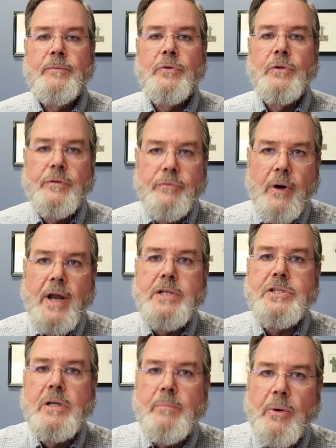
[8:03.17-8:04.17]
full of
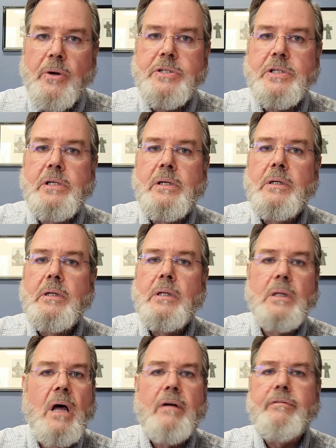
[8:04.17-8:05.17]
grace and mercy,
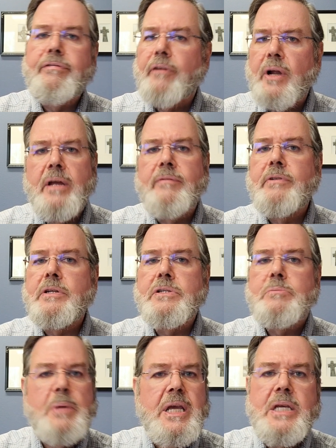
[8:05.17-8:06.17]
love,
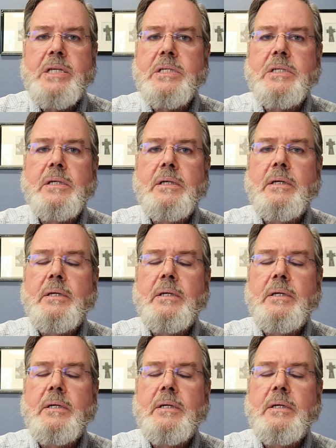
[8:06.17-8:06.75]
forgiveness, peace.